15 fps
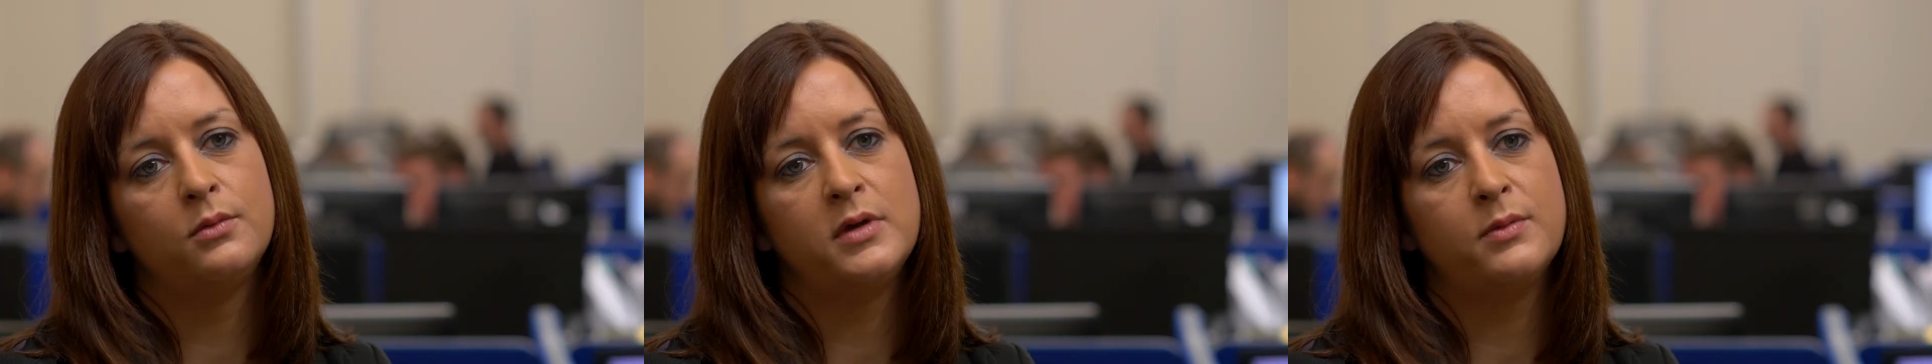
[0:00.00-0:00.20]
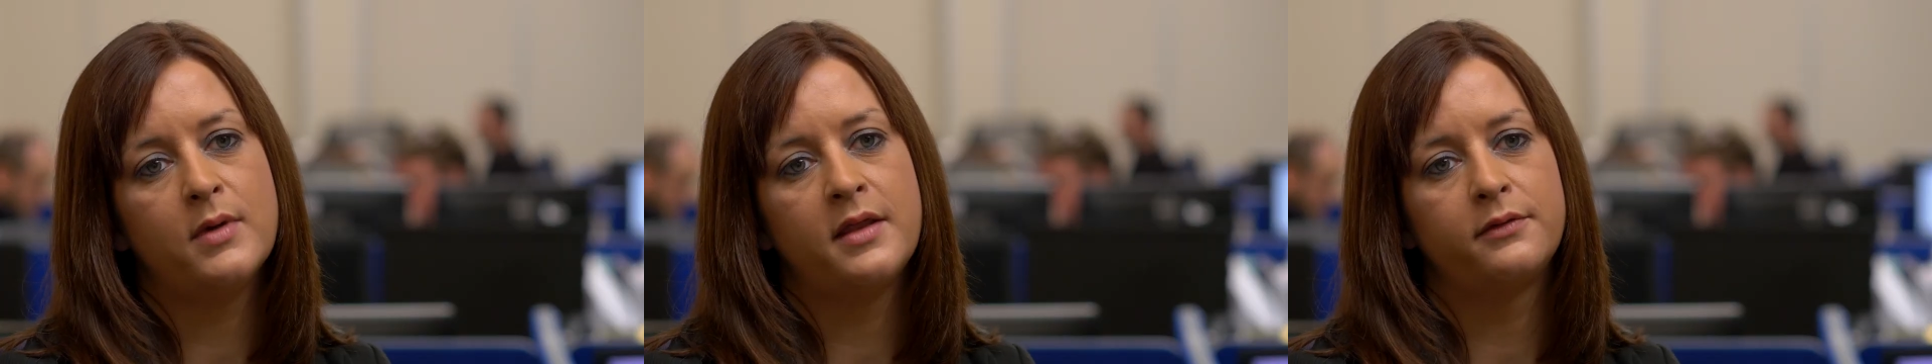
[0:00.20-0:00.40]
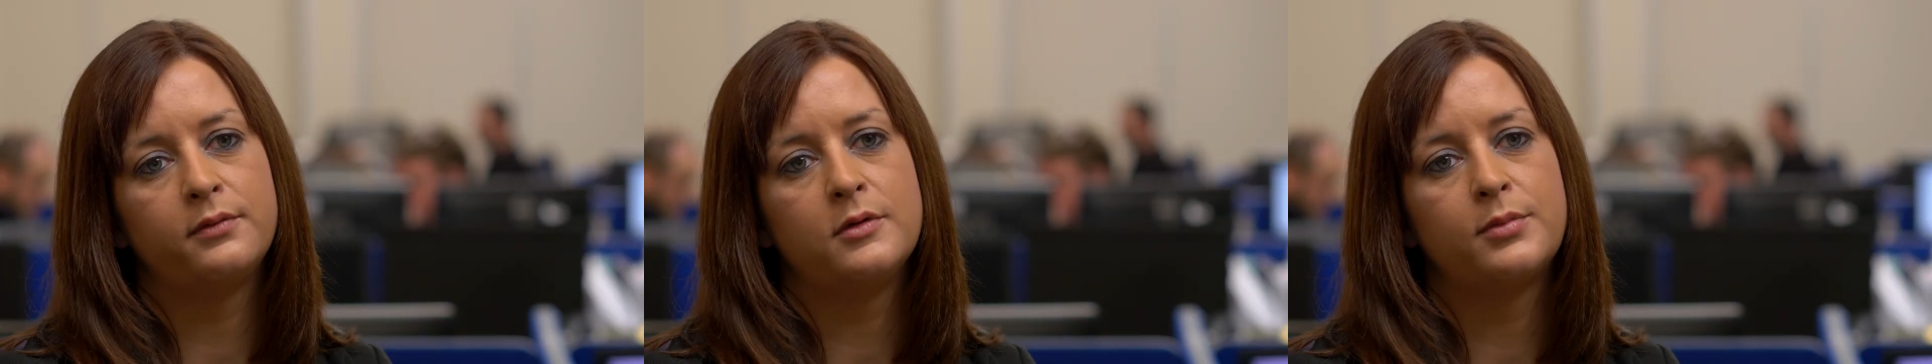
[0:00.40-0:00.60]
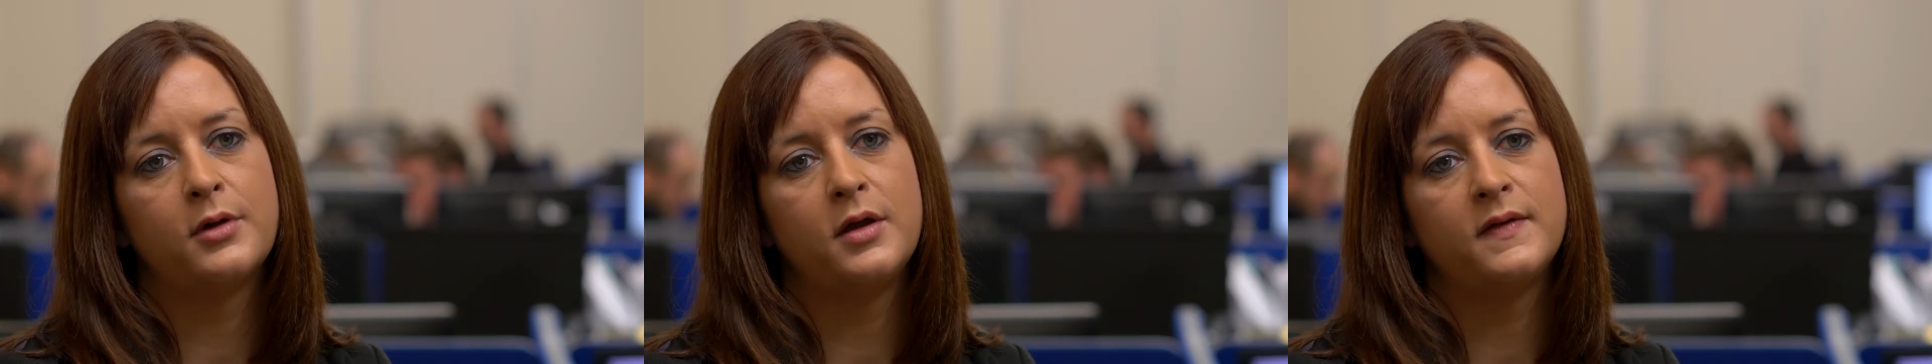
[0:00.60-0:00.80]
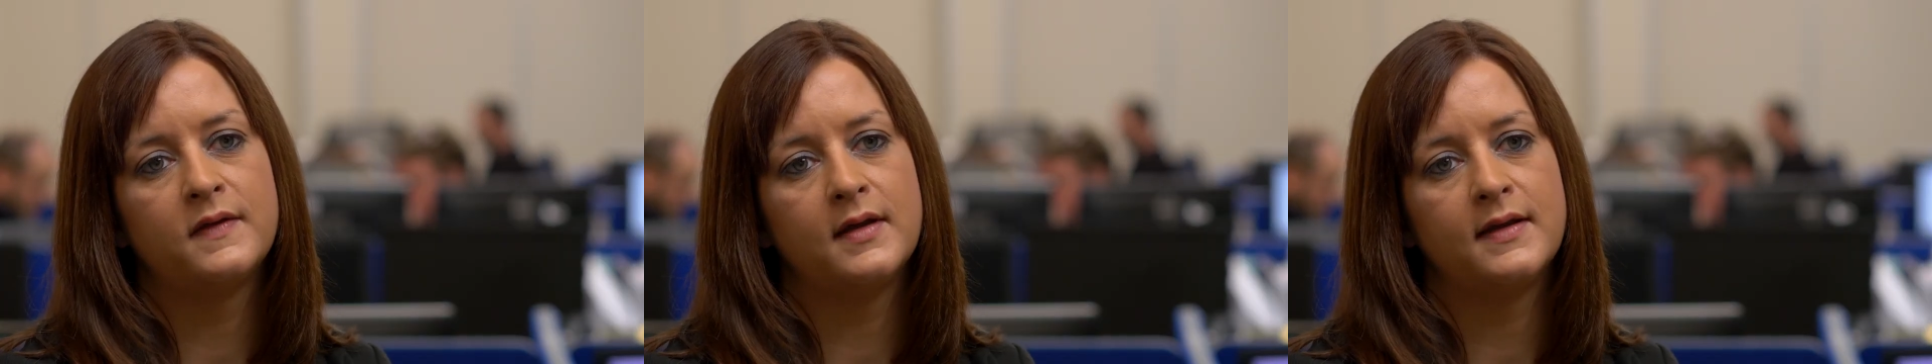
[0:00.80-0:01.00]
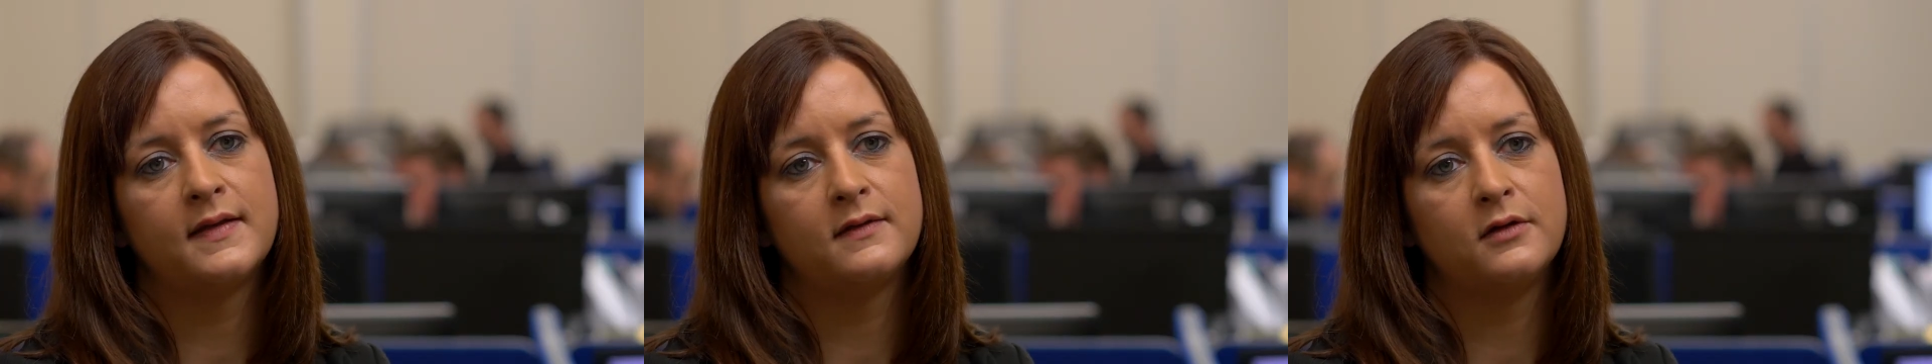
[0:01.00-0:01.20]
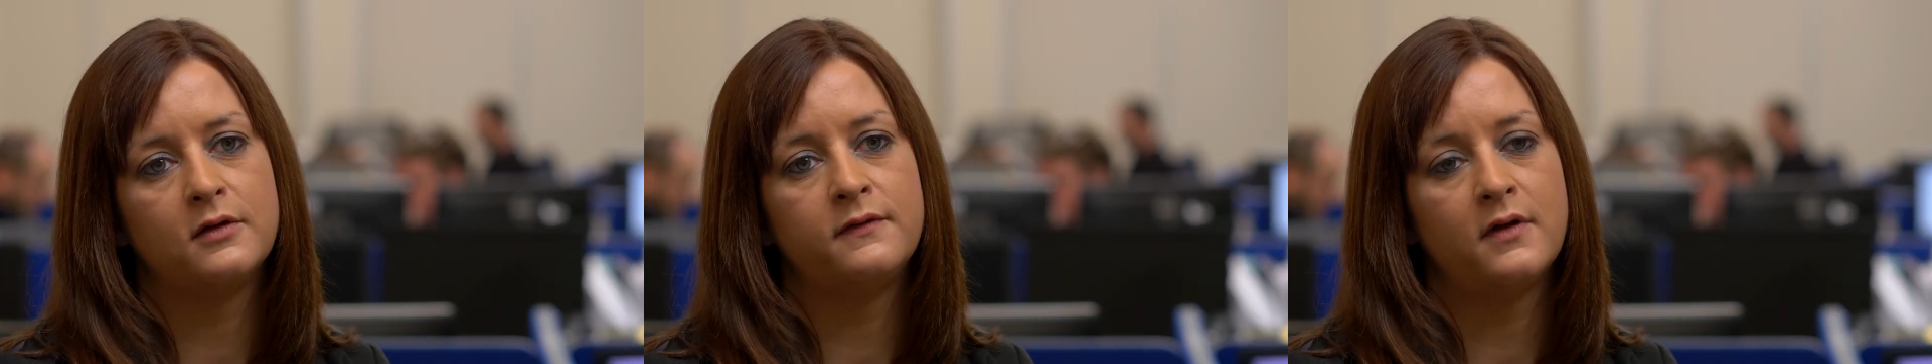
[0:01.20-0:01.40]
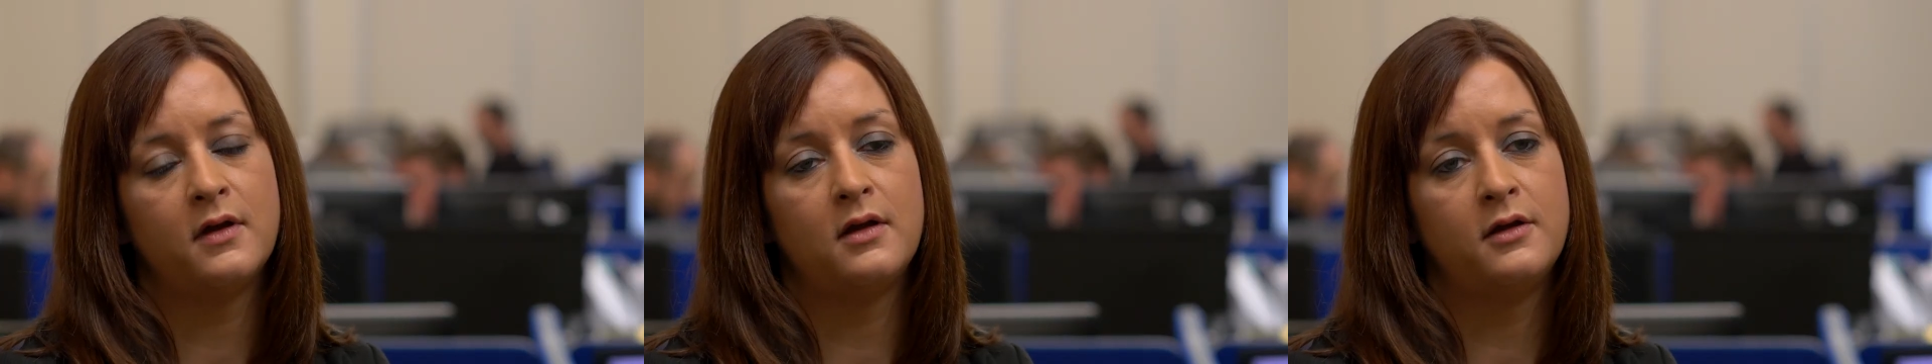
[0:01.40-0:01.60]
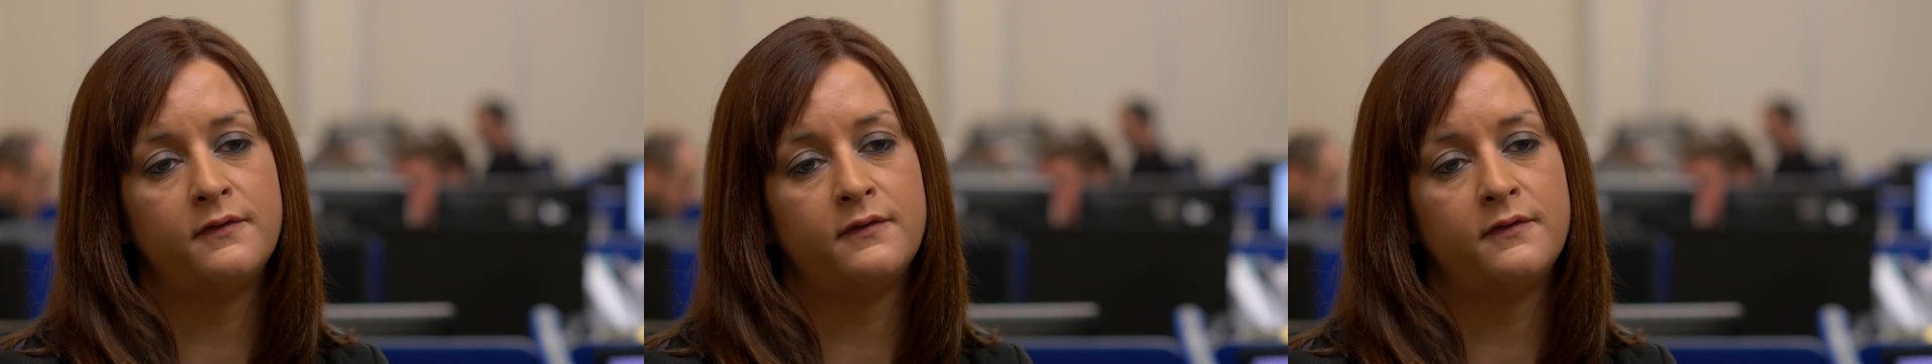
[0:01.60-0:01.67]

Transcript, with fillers: we went through a process of,